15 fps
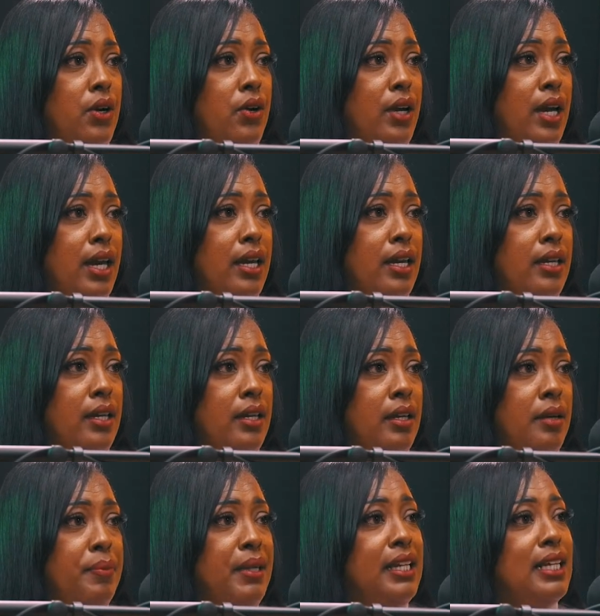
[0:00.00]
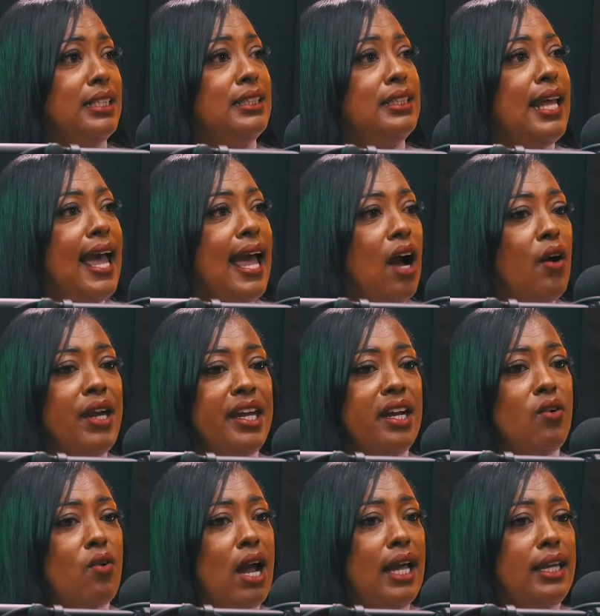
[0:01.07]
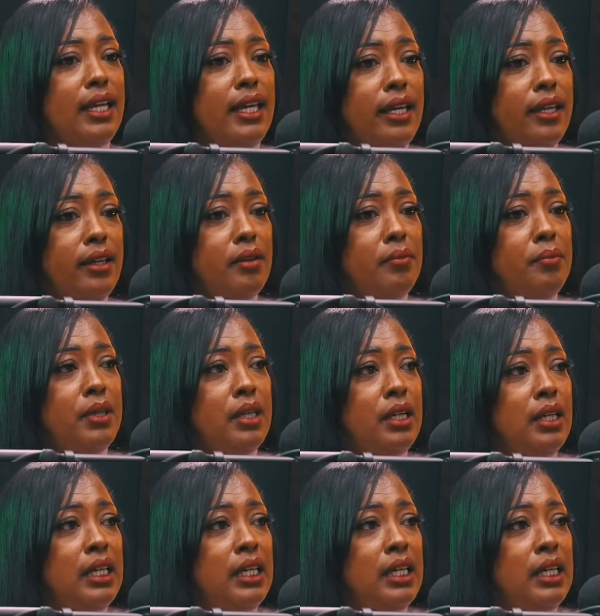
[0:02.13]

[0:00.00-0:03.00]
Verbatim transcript: Okay? Because now here I am,